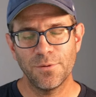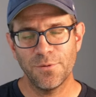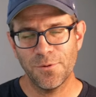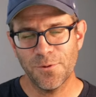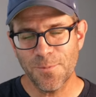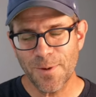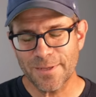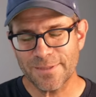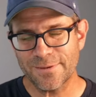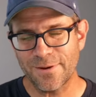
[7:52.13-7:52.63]

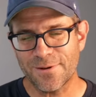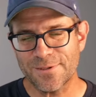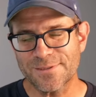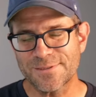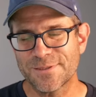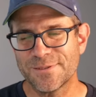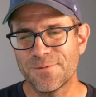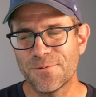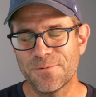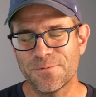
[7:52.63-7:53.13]
You might
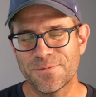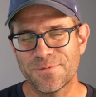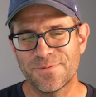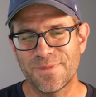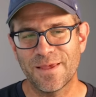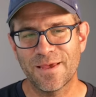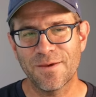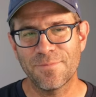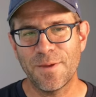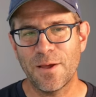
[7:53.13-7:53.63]
also
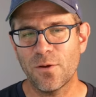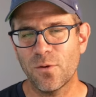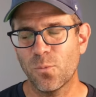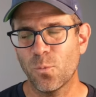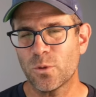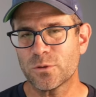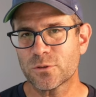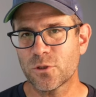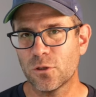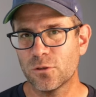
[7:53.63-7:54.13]
think about
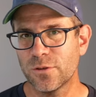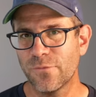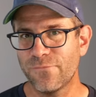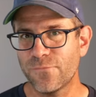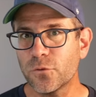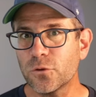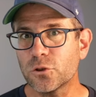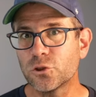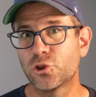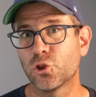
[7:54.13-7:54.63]
what's called a
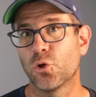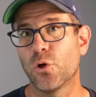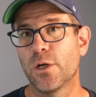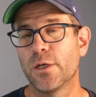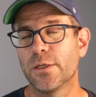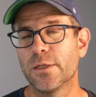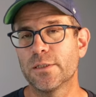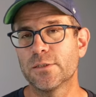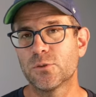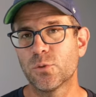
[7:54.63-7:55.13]
full
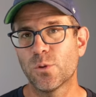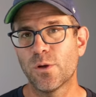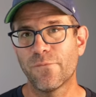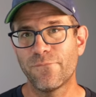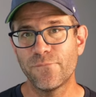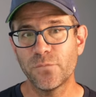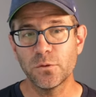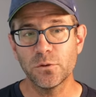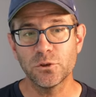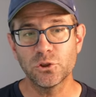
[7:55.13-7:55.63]
join. And so in a
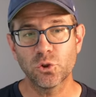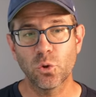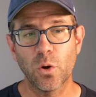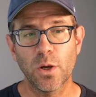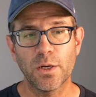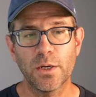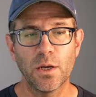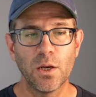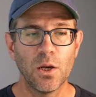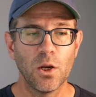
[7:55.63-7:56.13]
full
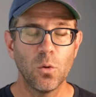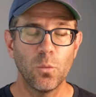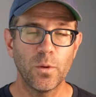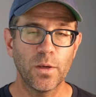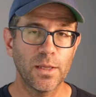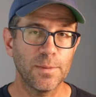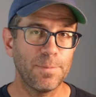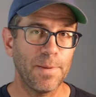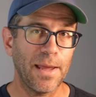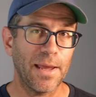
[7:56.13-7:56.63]
join, we
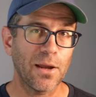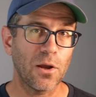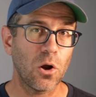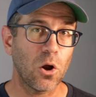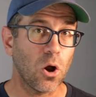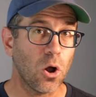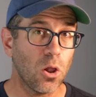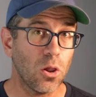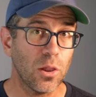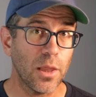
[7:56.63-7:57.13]
get back
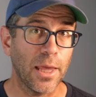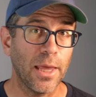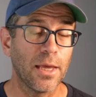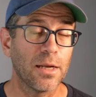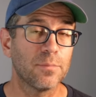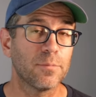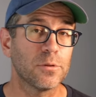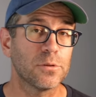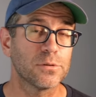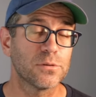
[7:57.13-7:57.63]
all
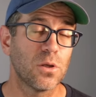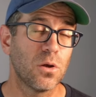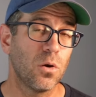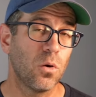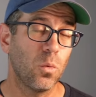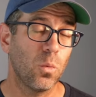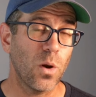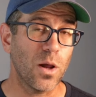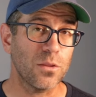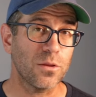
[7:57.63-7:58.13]
animals,
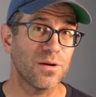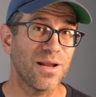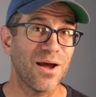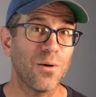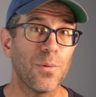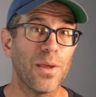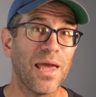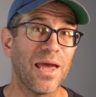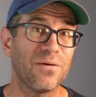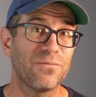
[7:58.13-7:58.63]
whether or
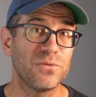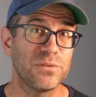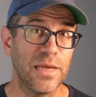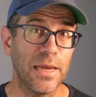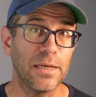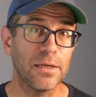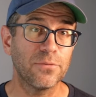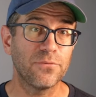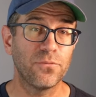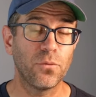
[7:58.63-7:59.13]
not we have
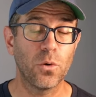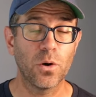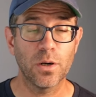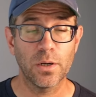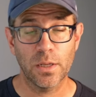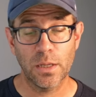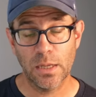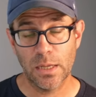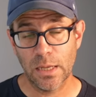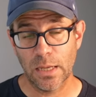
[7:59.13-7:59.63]
data for
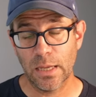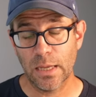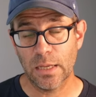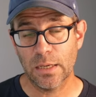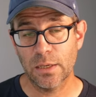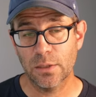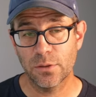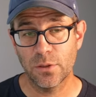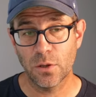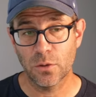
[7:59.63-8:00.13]
it
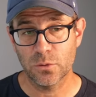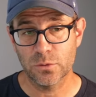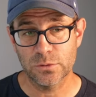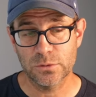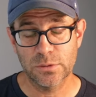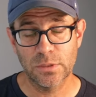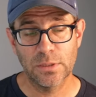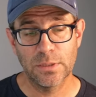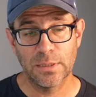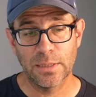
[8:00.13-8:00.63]
in
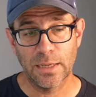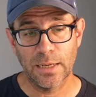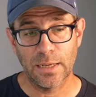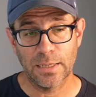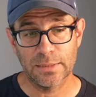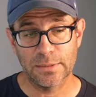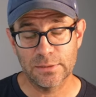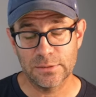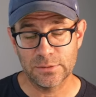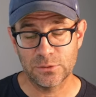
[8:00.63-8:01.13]
those
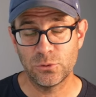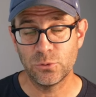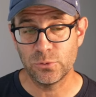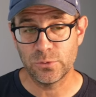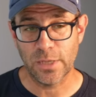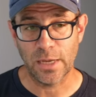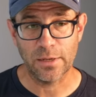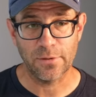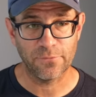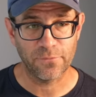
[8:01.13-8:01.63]
uh, two
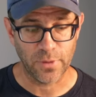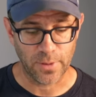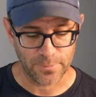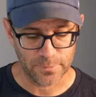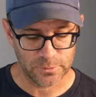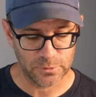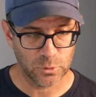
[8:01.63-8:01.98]
data frames.